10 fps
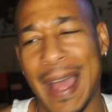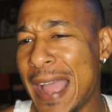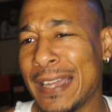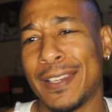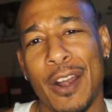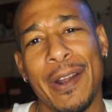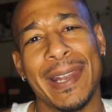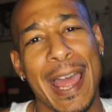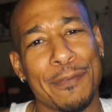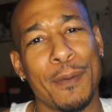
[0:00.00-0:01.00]
I could learn a
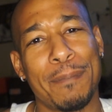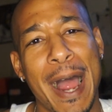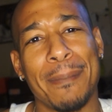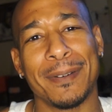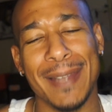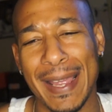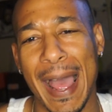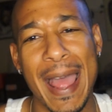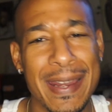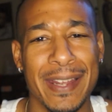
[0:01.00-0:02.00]
lot from Papa. Like,
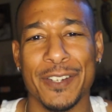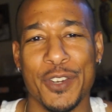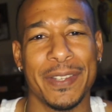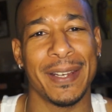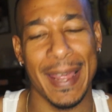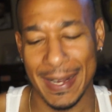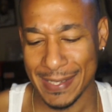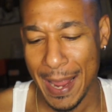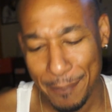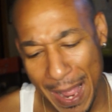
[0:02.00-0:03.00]
I need to treat the lady
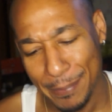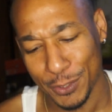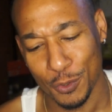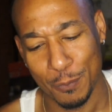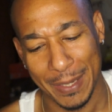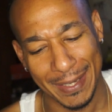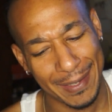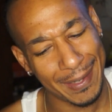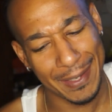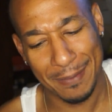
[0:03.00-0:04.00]
like Papa do, man.
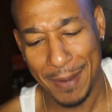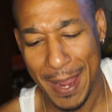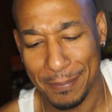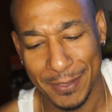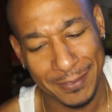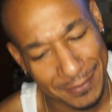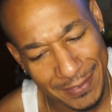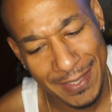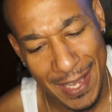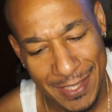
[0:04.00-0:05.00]
Hey, Papa,
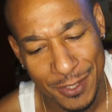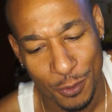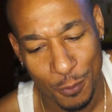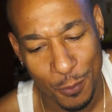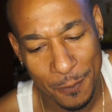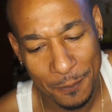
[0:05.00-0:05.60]
that's dude.